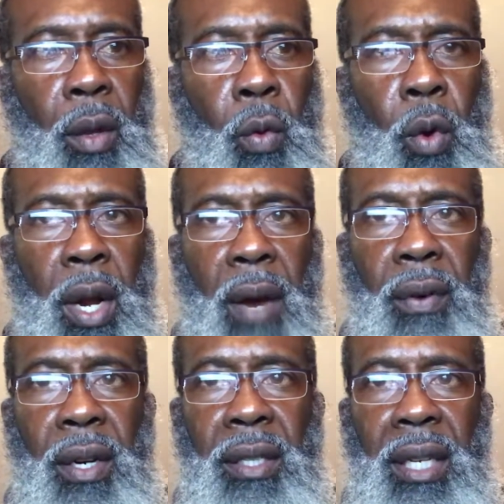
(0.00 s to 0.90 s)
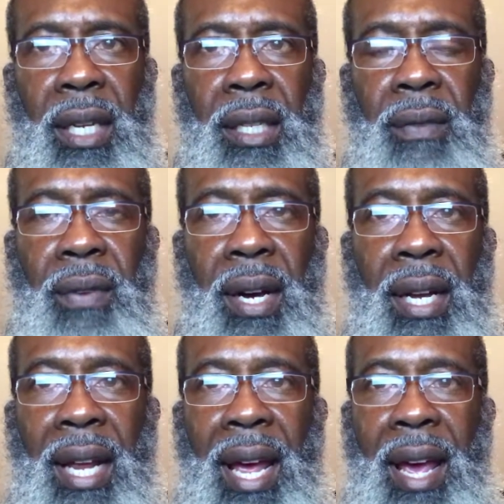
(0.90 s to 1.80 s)
Whatever is in the vine
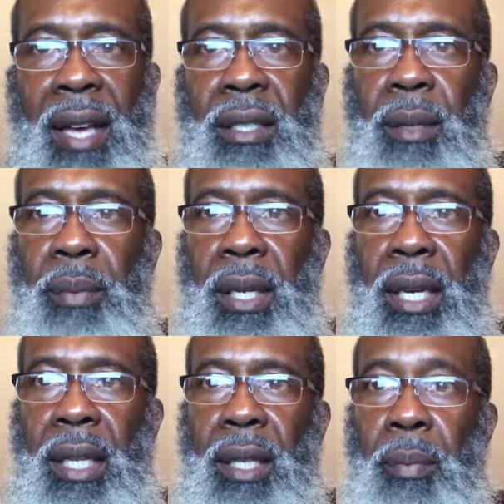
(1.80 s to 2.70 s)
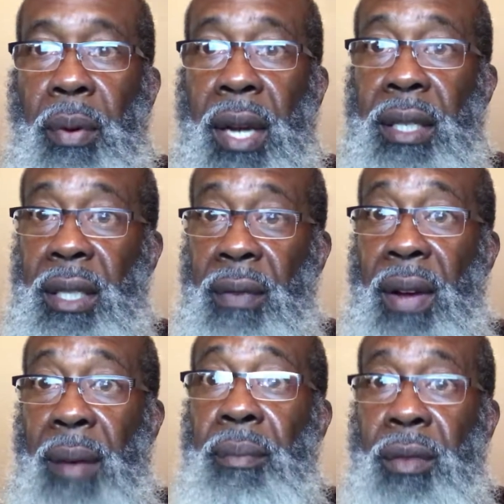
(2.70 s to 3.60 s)
has to be in the branches. If
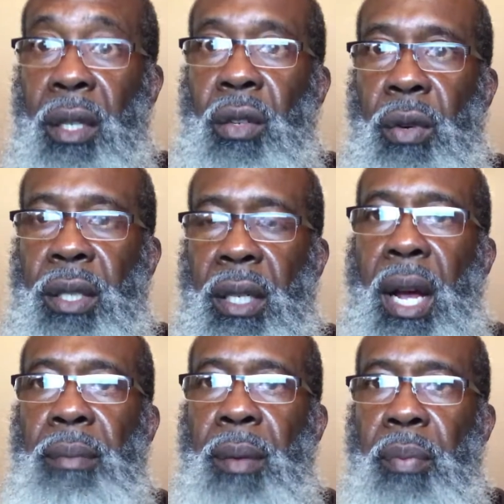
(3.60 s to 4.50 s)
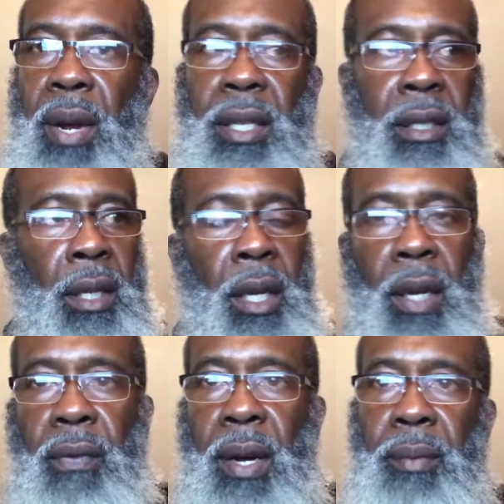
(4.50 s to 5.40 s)
I'm the Christian, I'm the branches.
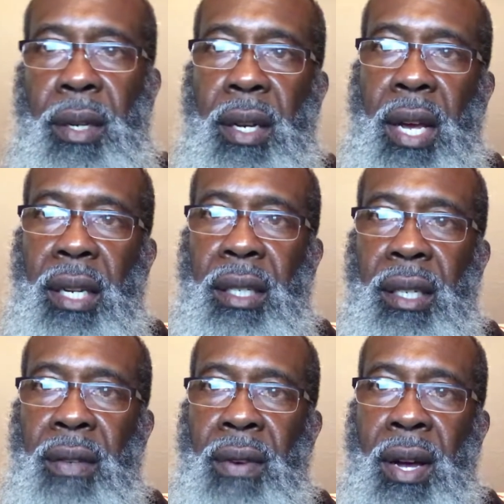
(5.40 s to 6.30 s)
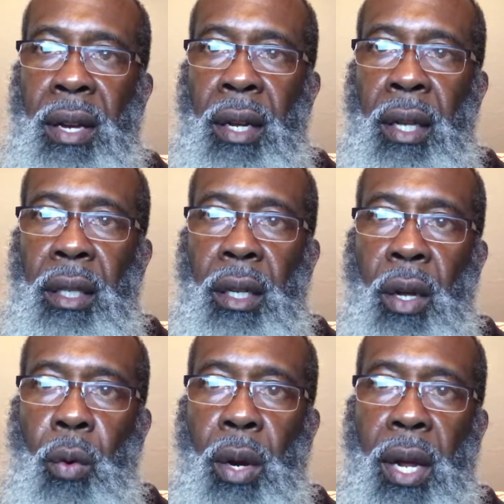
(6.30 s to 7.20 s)
If I'm connected to the vine, then
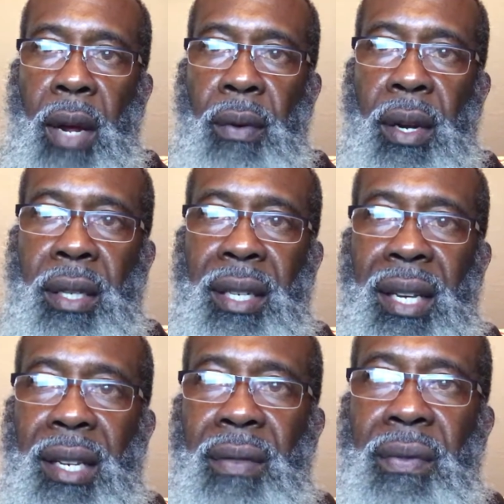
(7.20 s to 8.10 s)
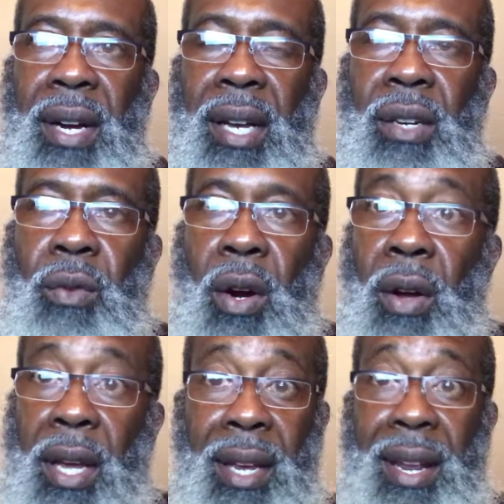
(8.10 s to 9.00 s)
whatever is in the vine, you all,
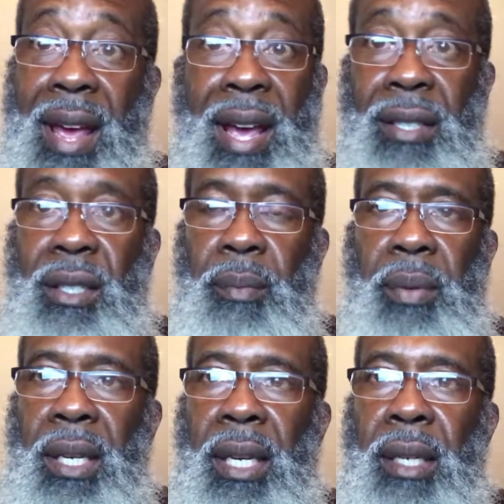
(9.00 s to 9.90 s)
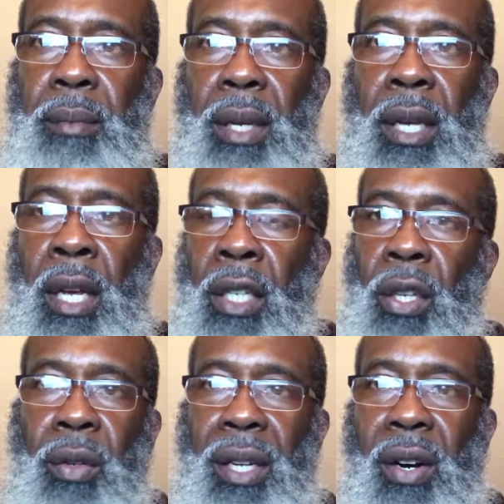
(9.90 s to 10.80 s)
it has to be in me.
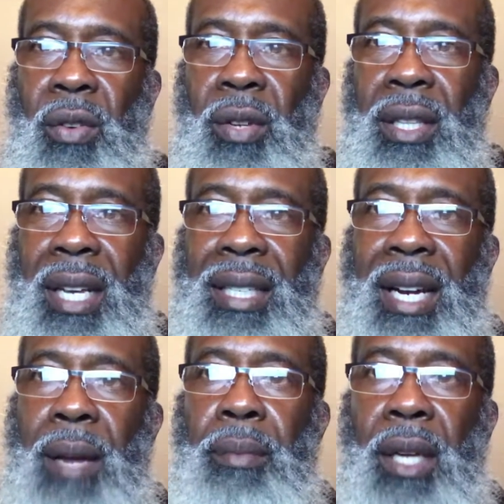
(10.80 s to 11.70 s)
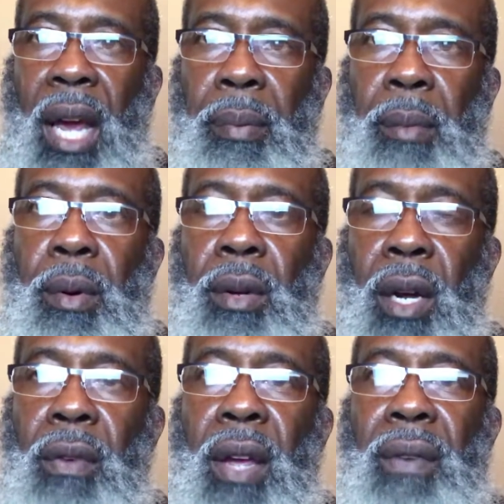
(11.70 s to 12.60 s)
So the only thing that I'm capable
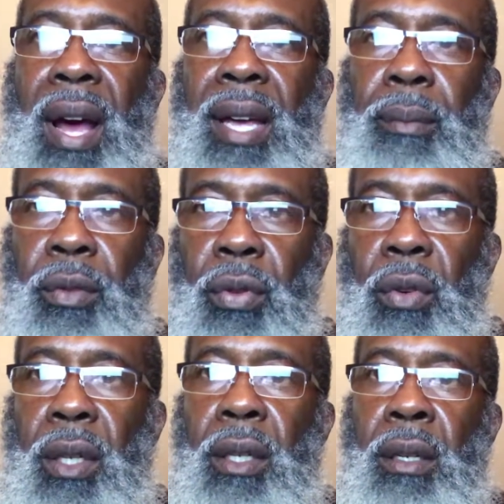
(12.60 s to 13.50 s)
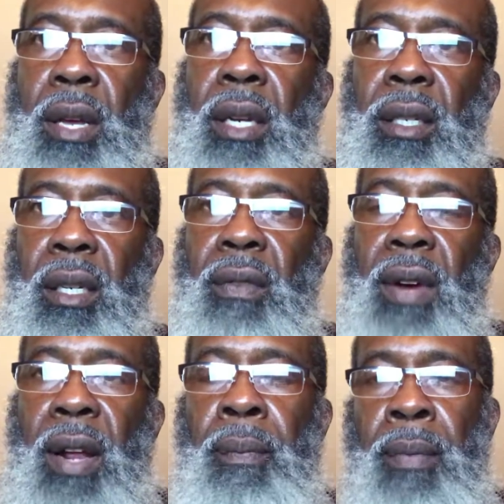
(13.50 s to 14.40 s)
of, if I am truly connected to the
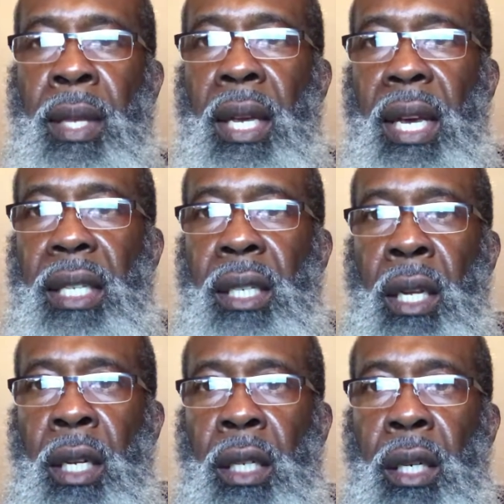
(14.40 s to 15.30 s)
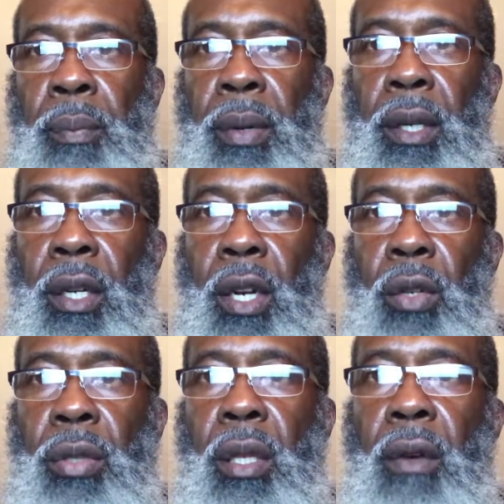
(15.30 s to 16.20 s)
vine, is to
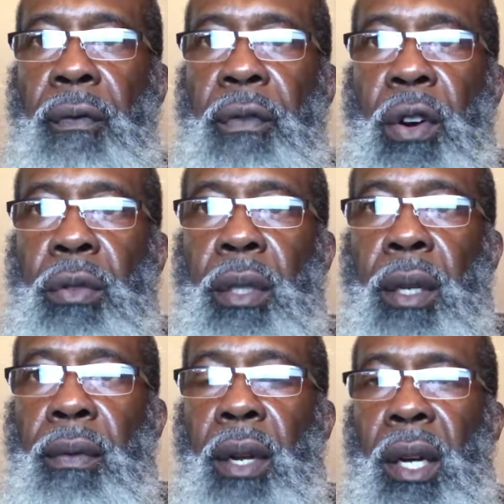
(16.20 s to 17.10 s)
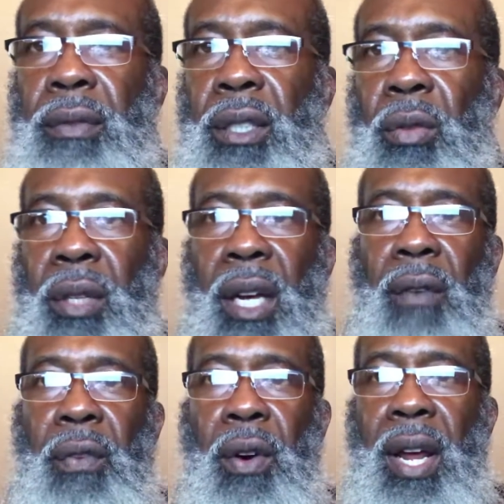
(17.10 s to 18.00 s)
produce the fruits of love. So
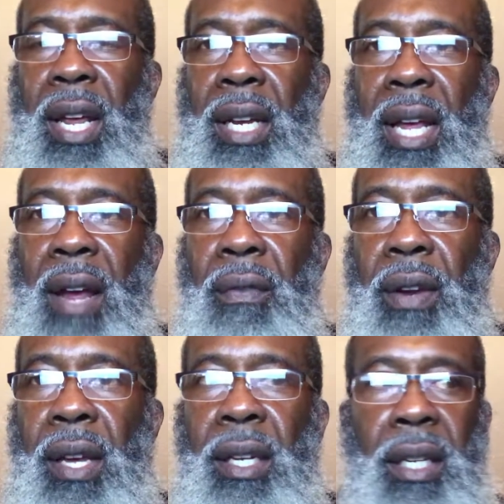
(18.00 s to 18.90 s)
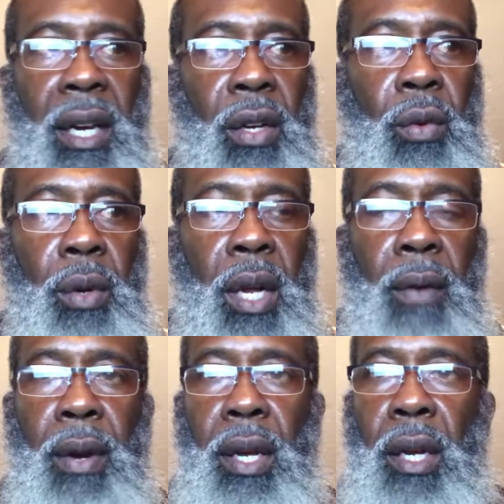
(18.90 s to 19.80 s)
therefore, in every encounter,
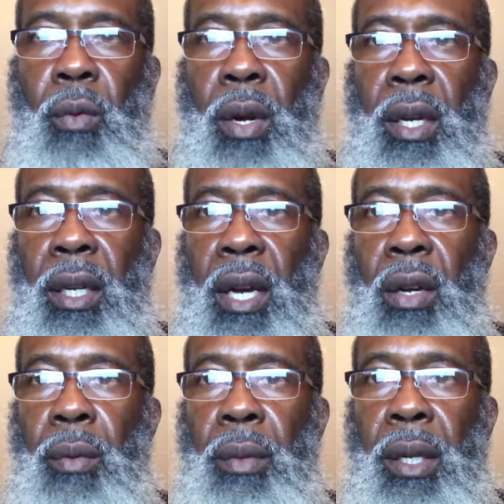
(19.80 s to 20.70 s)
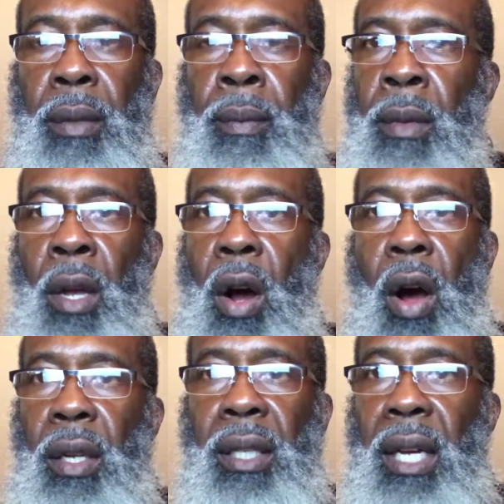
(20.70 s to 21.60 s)
whenever anyone encounter me,
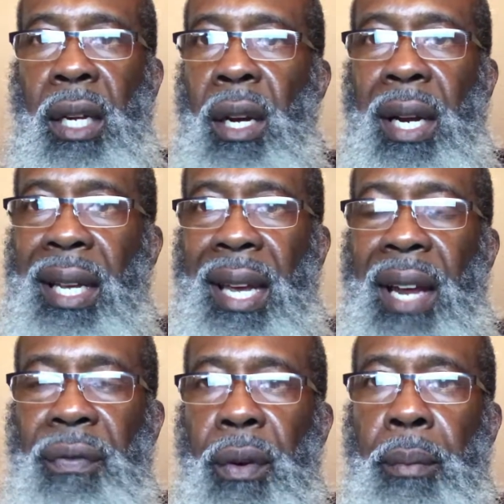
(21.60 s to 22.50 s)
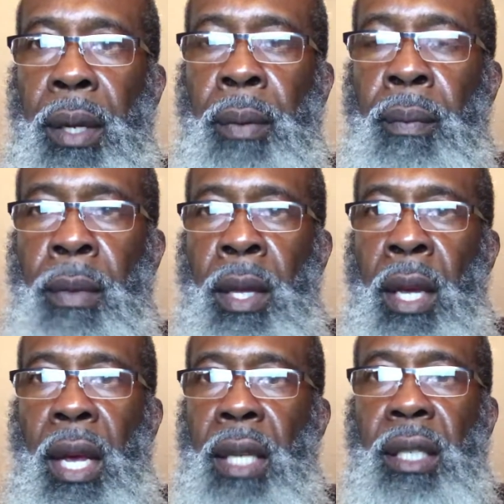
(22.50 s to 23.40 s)
all that they're going to get from me
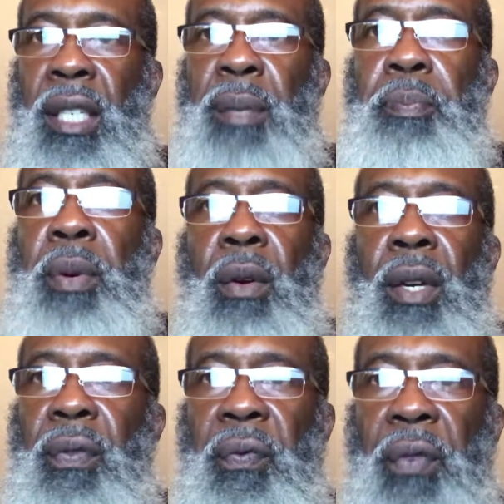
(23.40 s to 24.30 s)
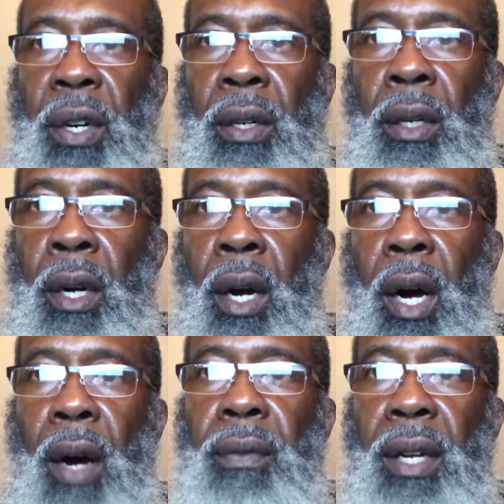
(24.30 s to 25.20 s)
is a spirit full
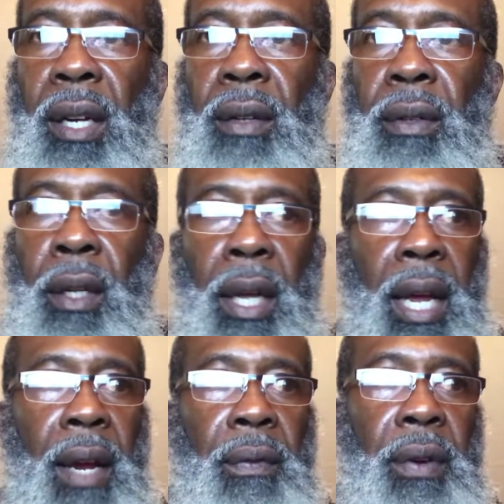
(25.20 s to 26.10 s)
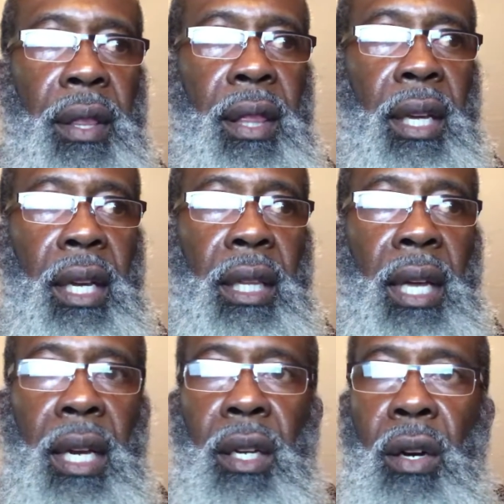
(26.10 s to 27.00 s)
of love. Everything
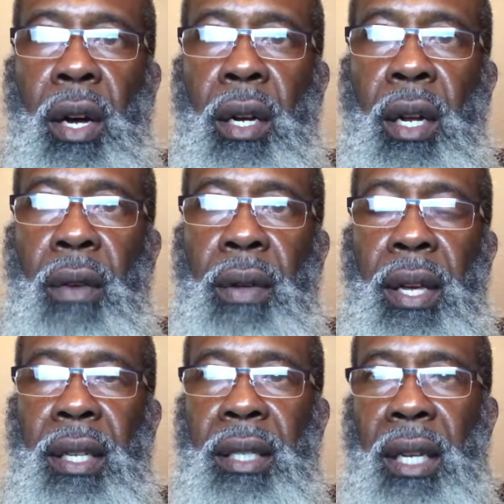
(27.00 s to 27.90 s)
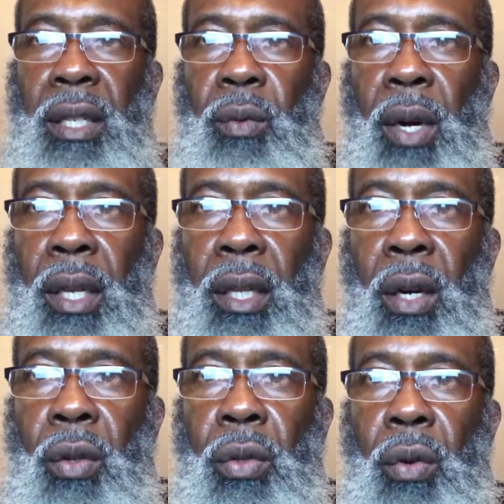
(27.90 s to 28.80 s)
that God love is what
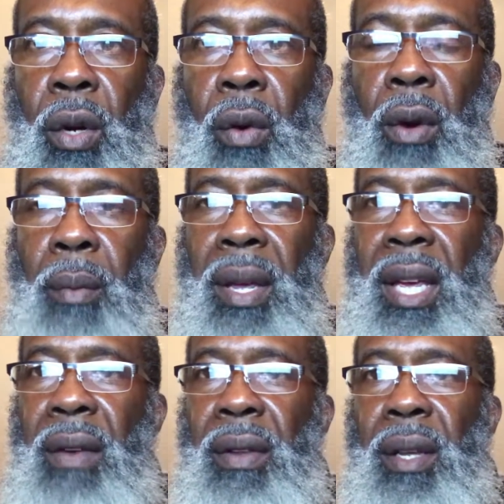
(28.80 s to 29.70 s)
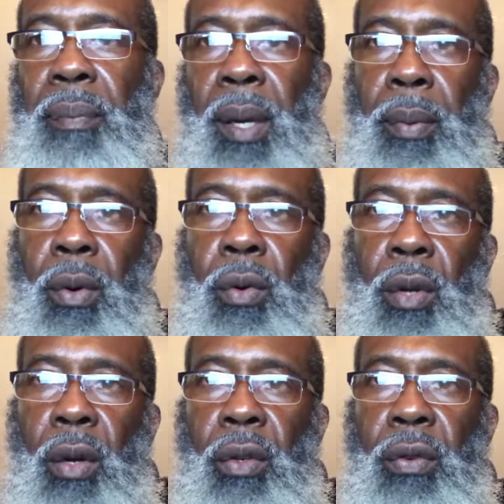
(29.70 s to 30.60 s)
those who are around me, even the people who
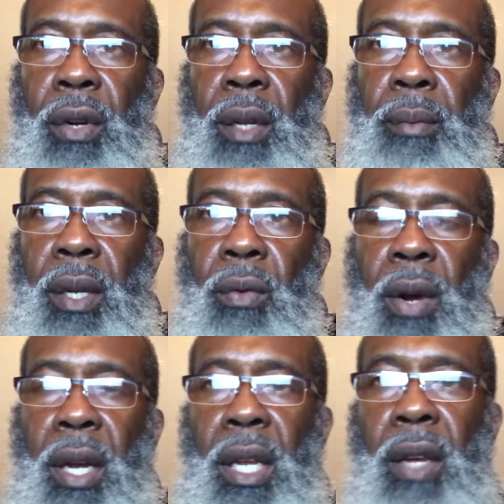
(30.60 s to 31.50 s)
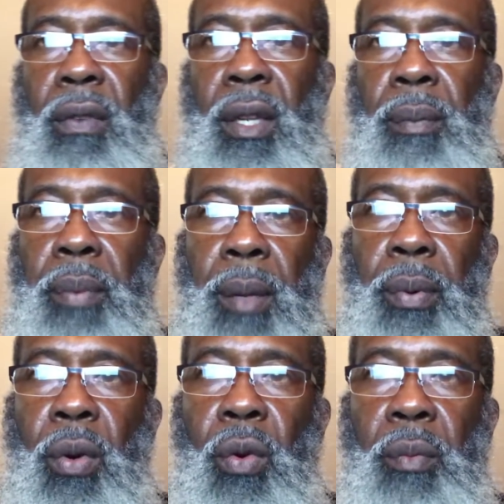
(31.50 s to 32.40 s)
don't treat me right, even the people
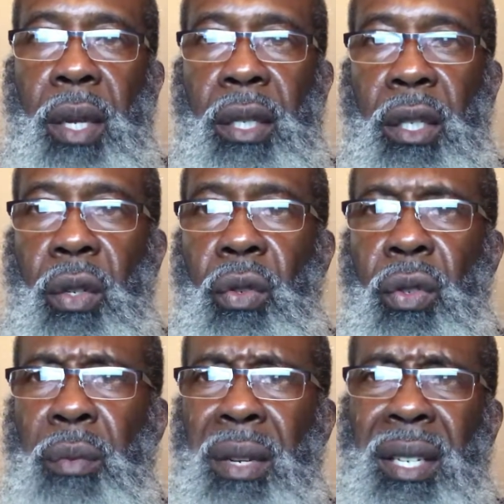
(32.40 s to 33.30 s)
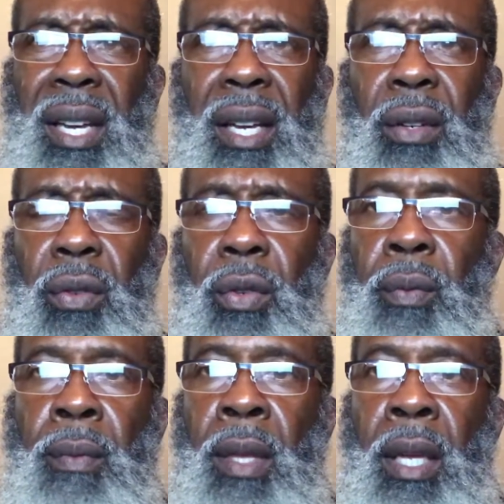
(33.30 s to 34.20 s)
who misuse you or mishandle you,
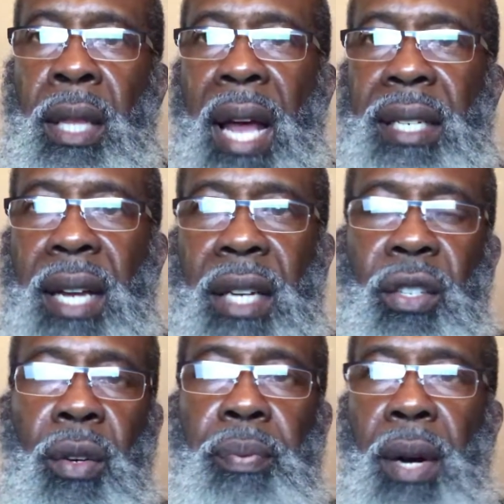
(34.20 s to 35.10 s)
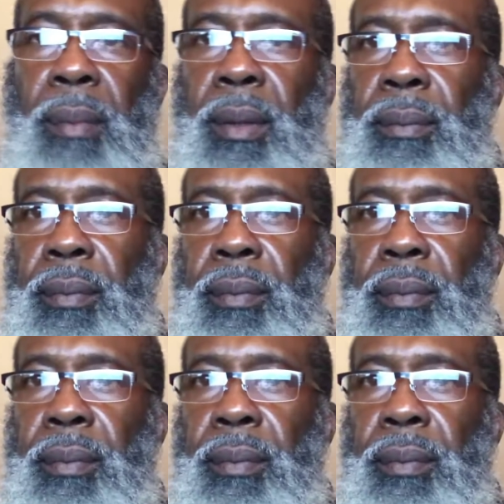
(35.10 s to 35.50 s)
that's not your problem.